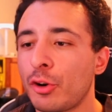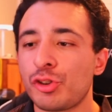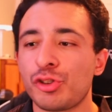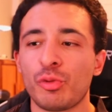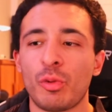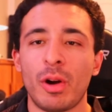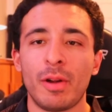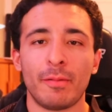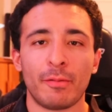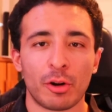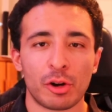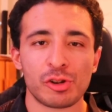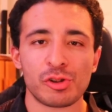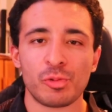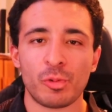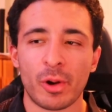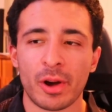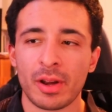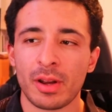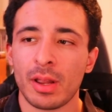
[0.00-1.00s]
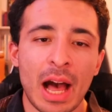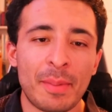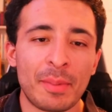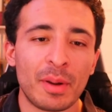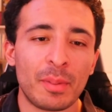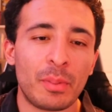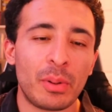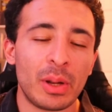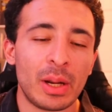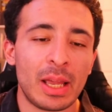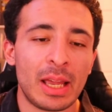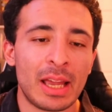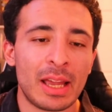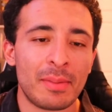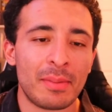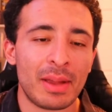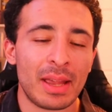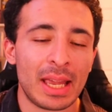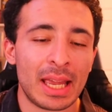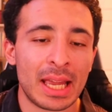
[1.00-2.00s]
version one, version one. I'm gonna put
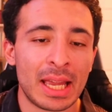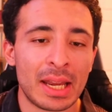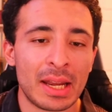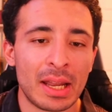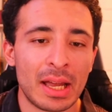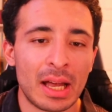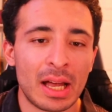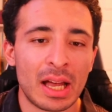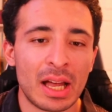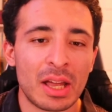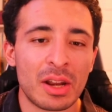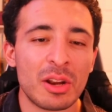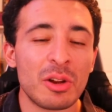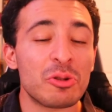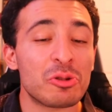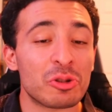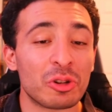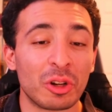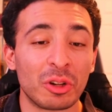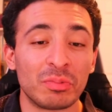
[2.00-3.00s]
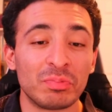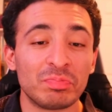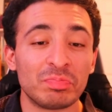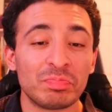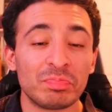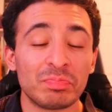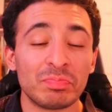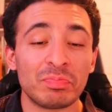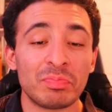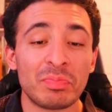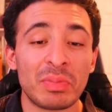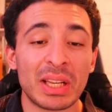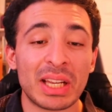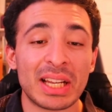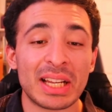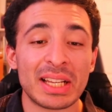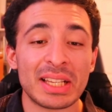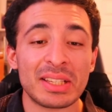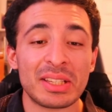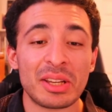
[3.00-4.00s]
him in uh, neutral
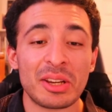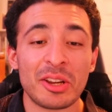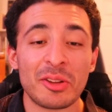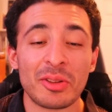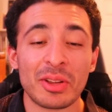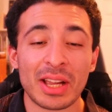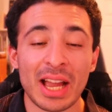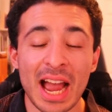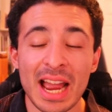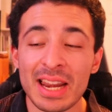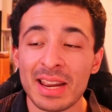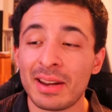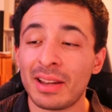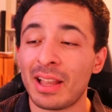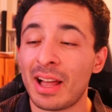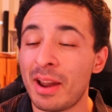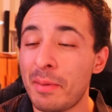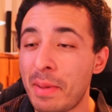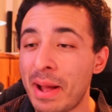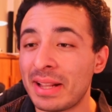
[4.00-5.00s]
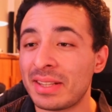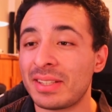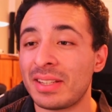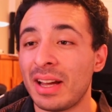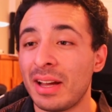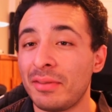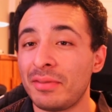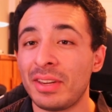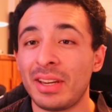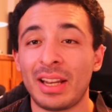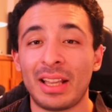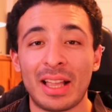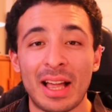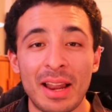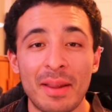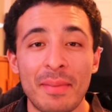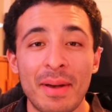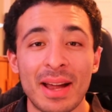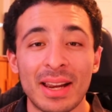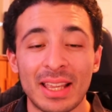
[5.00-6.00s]
because you know the guy did a lot of bad stuff, did a
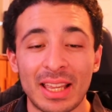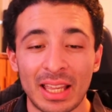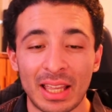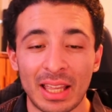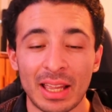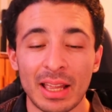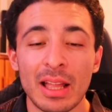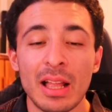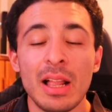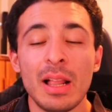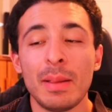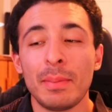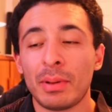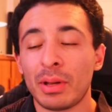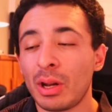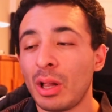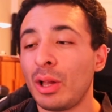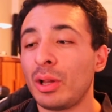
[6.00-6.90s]
lot of bad killing, but